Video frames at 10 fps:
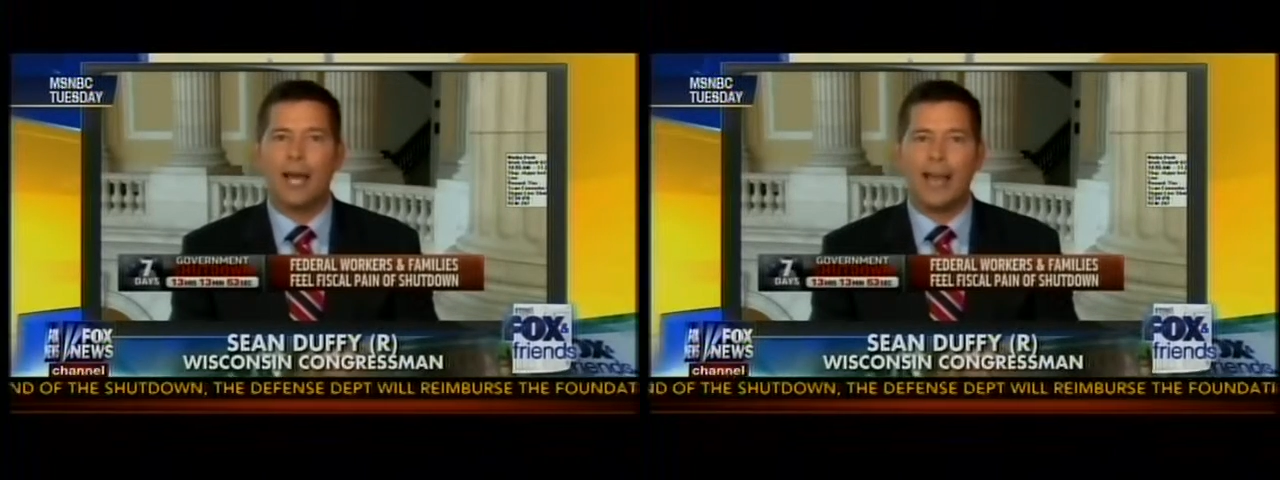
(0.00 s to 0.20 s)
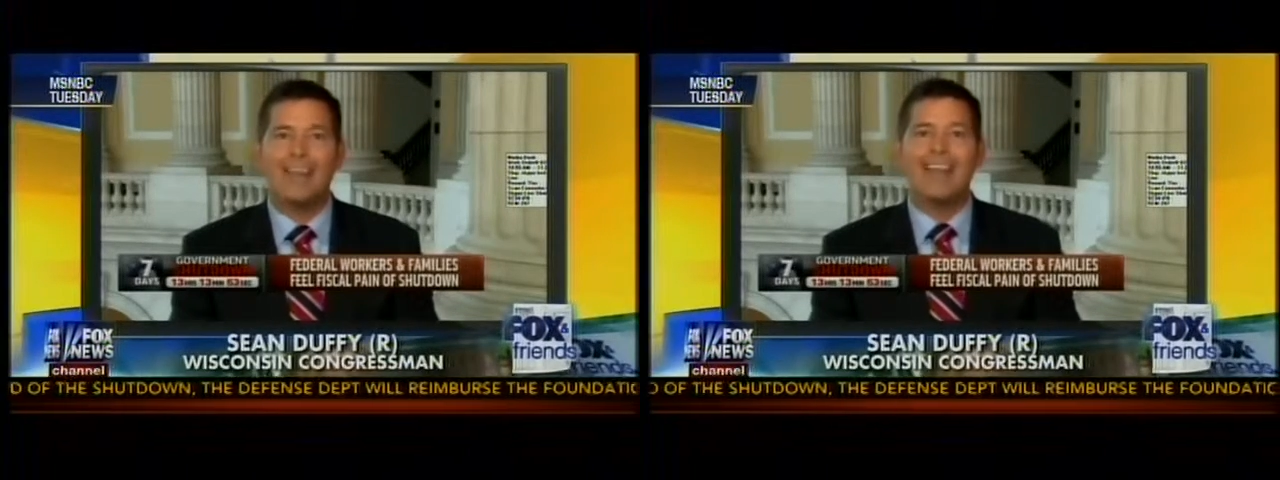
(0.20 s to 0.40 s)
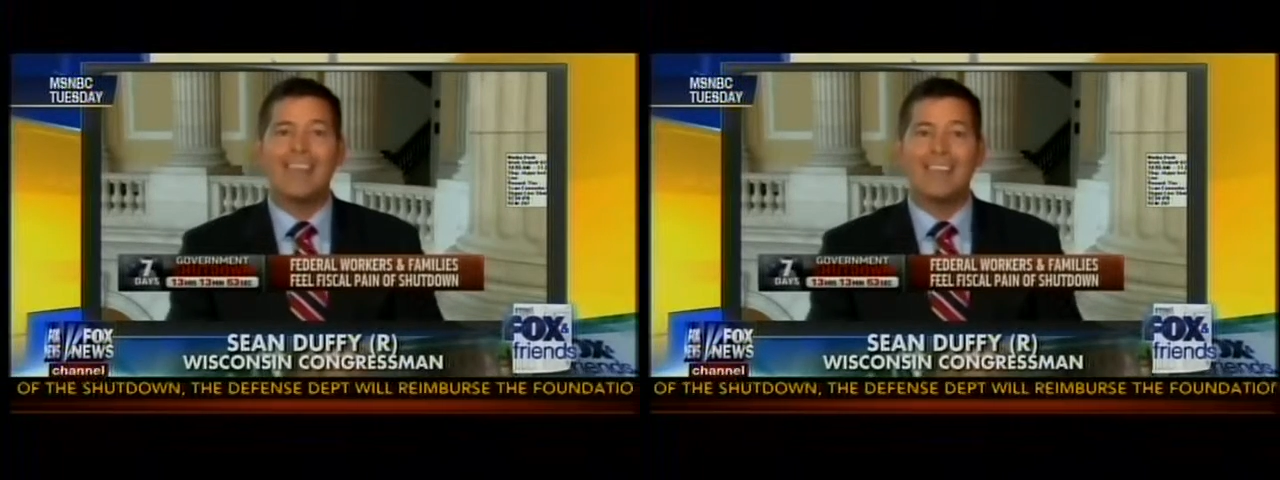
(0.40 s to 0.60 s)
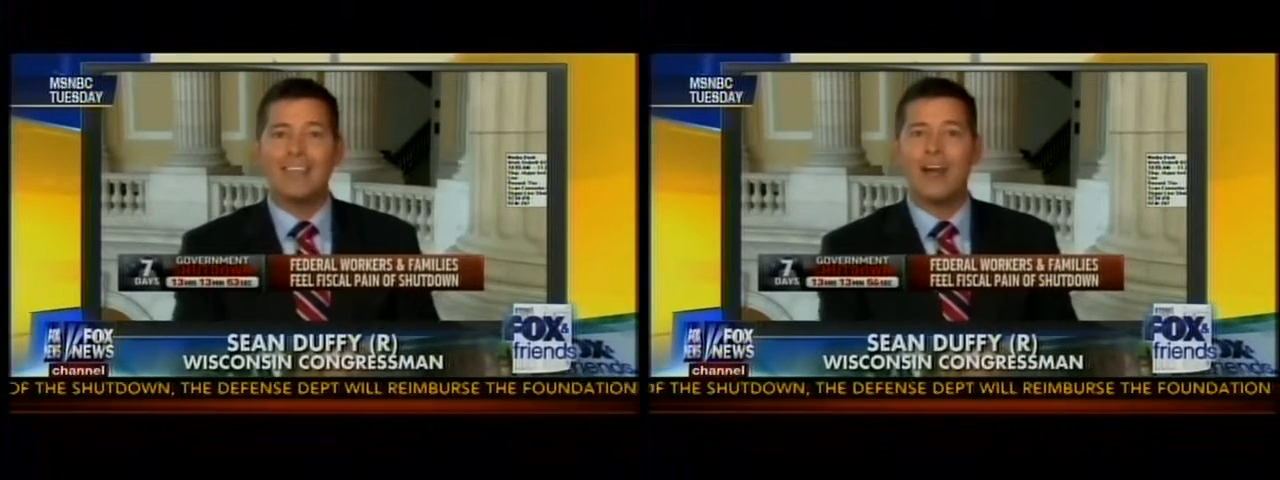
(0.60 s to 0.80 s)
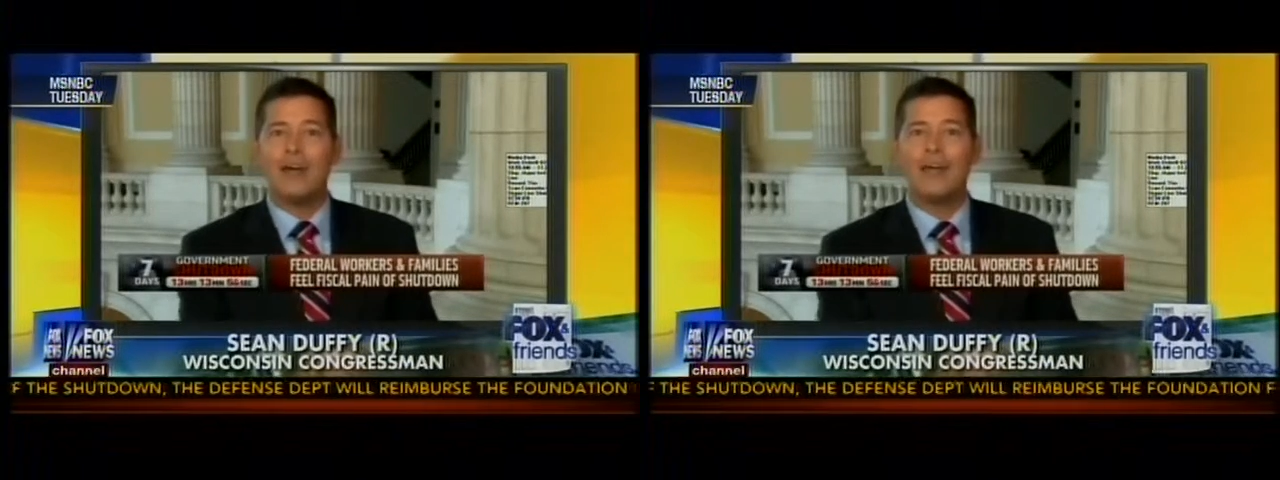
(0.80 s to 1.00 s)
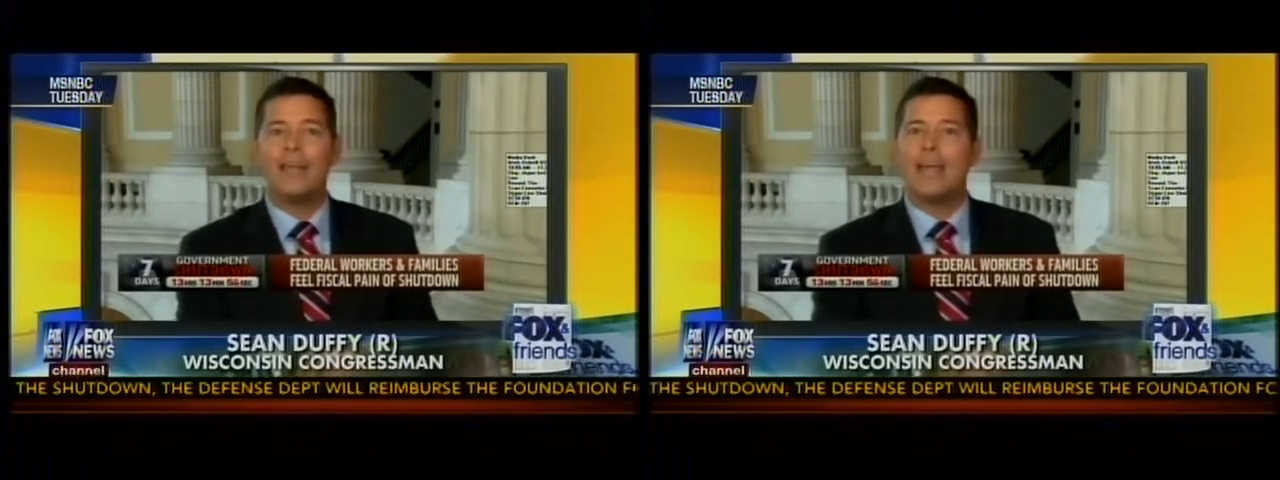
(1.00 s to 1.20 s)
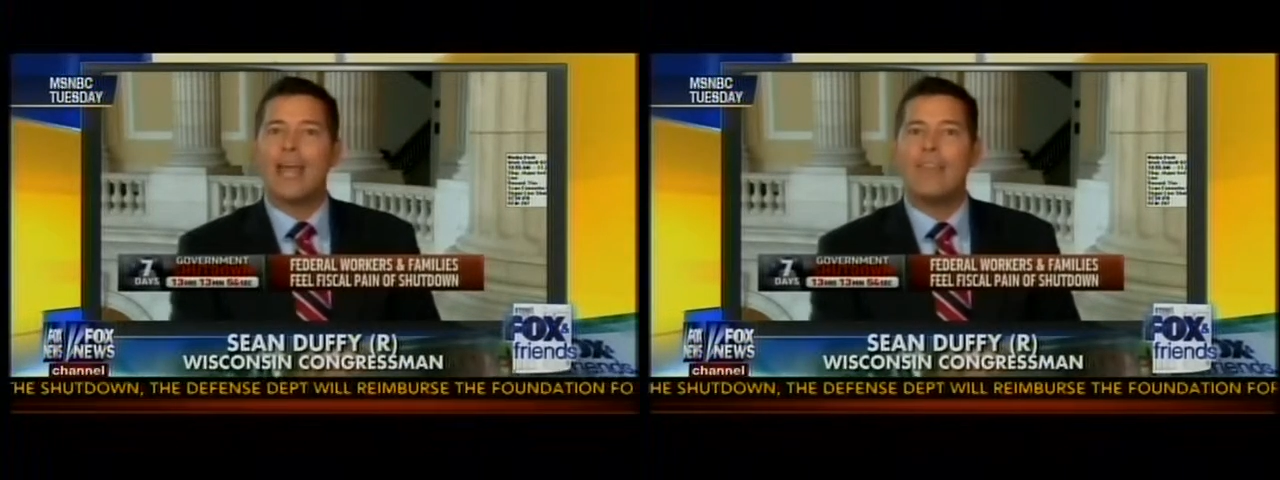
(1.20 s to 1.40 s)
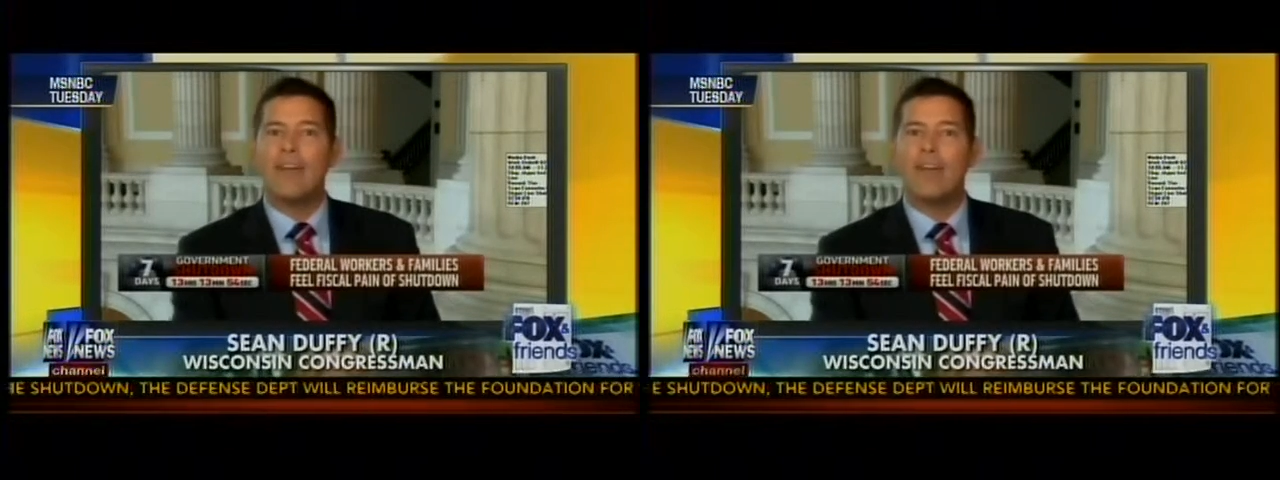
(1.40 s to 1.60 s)
plan well, so that they're in,
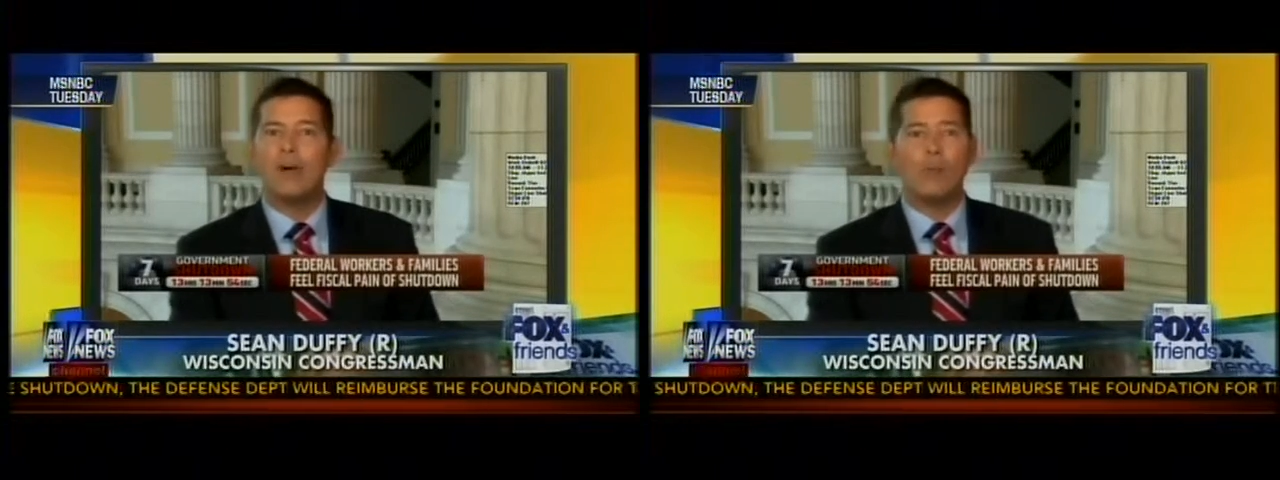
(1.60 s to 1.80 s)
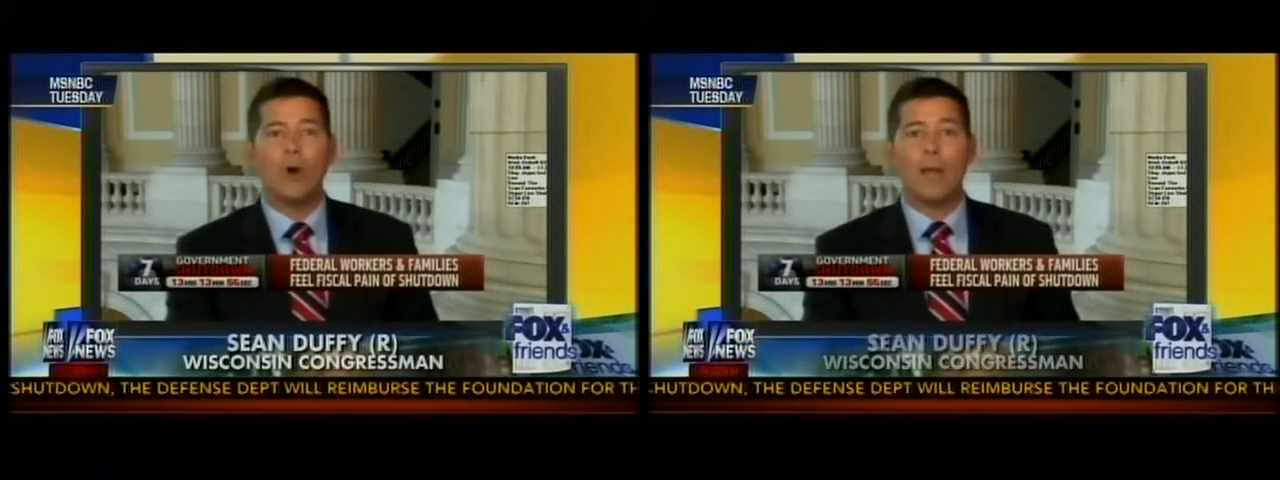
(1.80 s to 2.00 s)
and they don't.